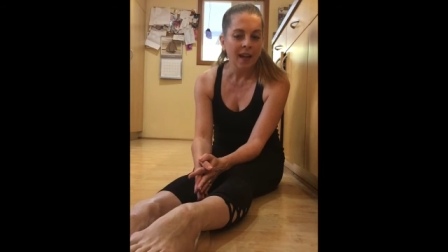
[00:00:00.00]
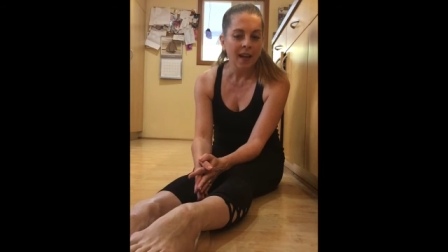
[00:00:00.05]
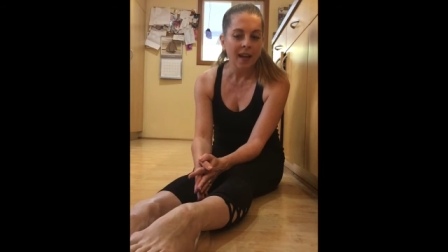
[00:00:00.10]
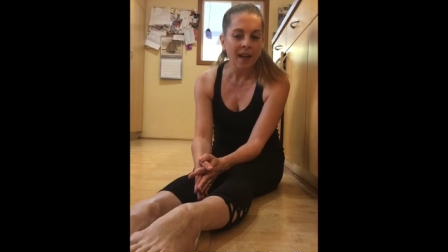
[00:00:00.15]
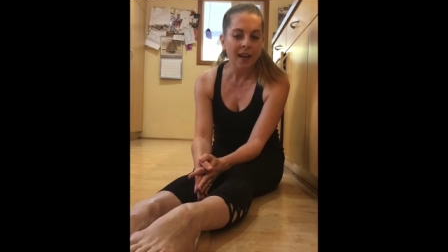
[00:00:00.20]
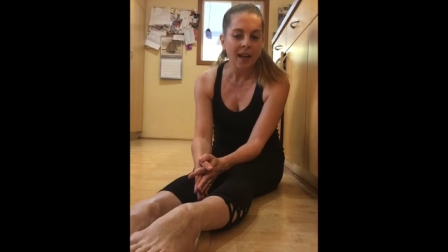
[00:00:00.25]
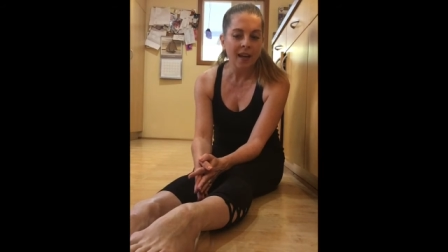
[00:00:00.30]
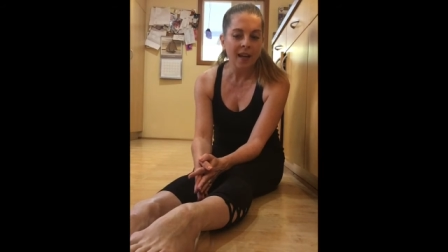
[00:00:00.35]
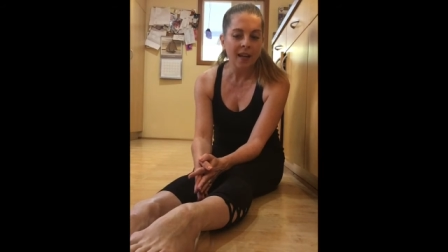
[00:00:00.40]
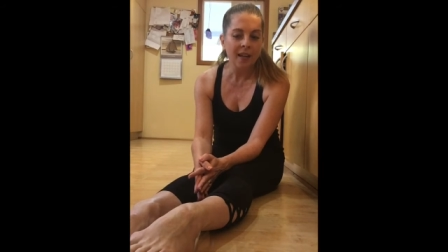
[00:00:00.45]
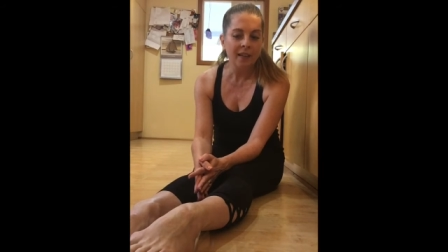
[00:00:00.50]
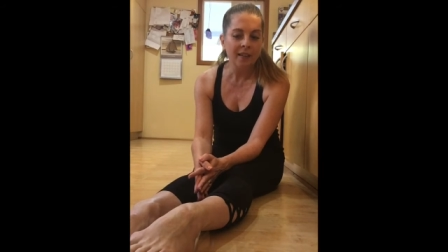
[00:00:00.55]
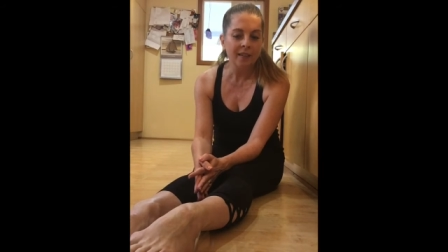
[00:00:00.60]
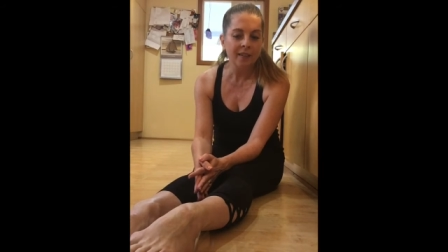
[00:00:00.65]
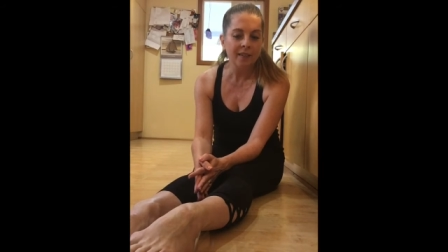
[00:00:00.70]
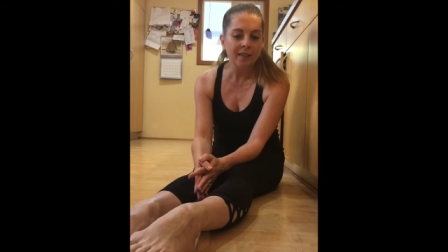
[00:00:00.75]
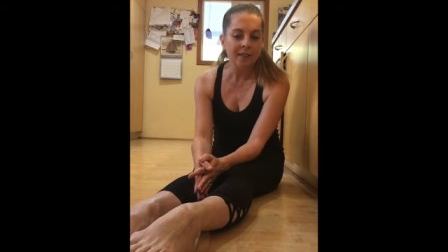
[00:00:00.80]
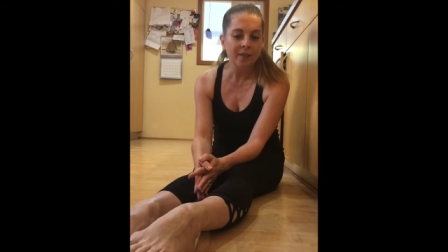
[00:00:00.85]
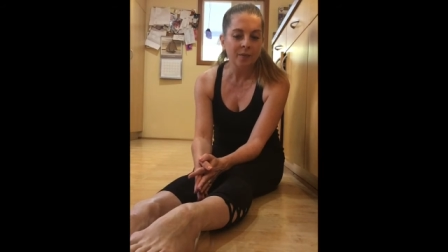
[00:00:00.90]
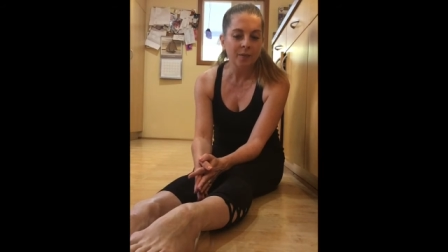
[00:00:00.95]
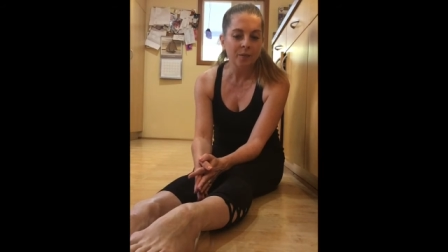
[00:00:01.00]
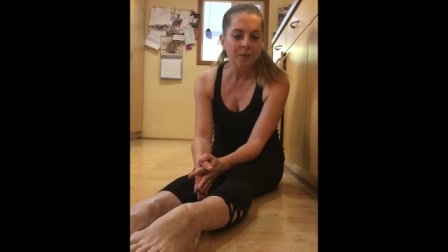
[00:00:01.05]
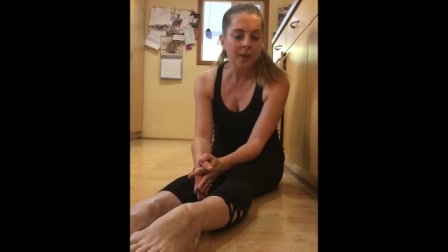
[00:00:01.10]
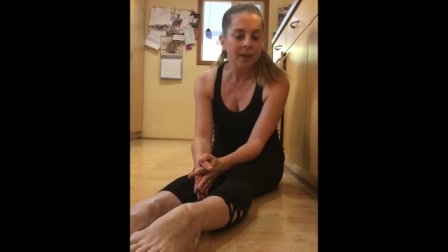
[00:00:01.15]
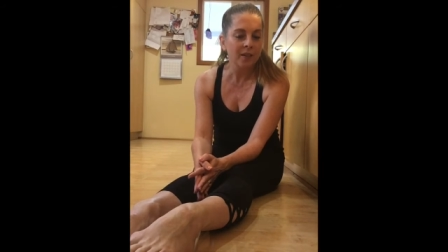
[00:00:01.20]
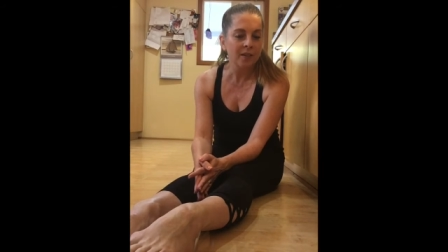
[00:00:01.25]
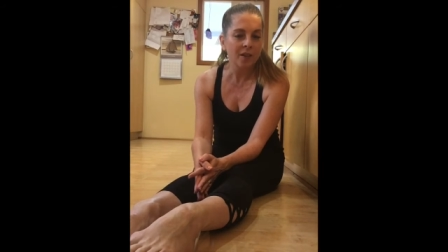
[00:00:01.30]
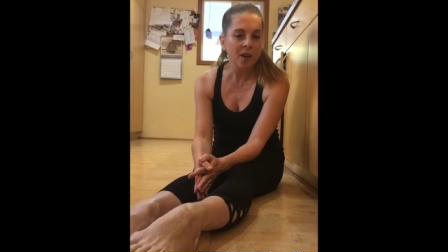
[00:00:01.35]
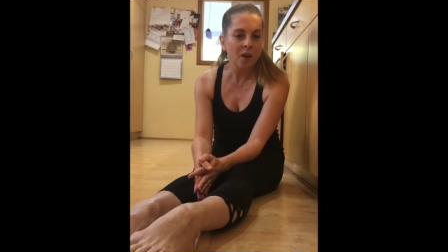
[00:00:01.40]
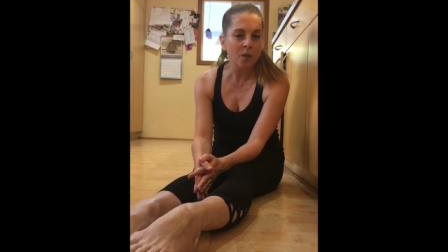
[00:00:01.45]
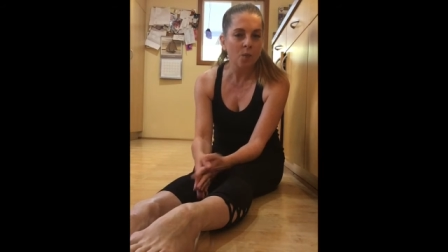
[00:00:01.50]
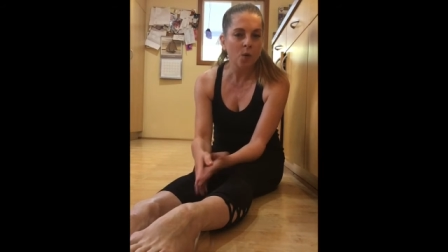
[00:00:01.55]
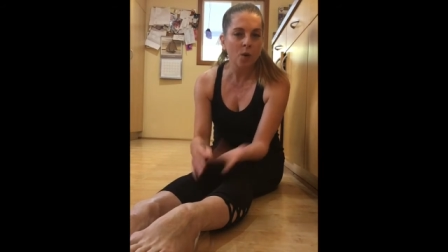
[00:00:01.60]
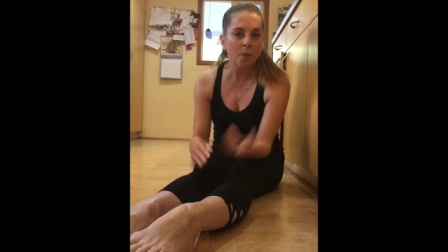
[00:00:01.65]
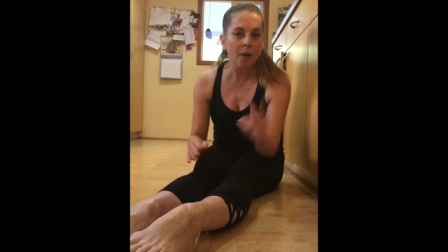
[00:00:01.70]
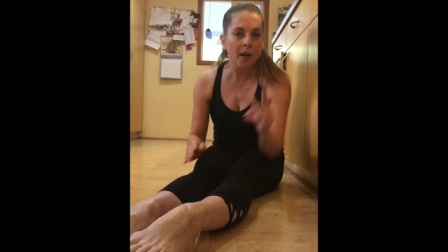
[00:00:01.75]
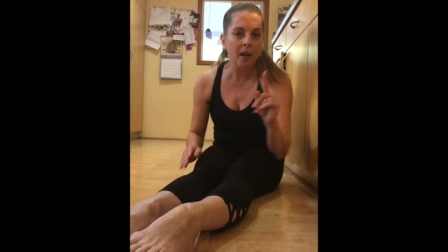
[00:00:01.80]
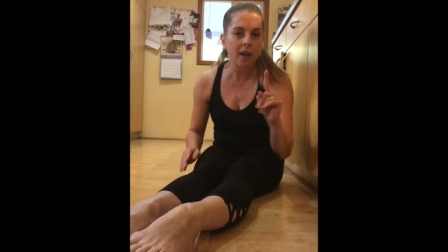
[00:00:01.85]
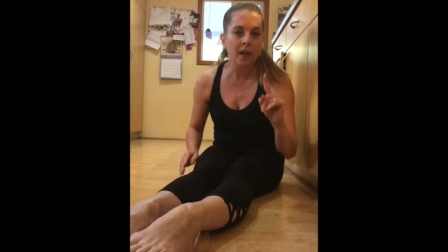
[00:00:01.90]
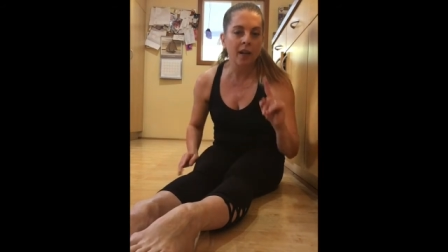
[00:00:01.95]
And we can talk more
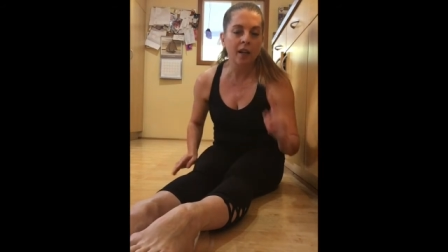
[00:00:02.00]
about it,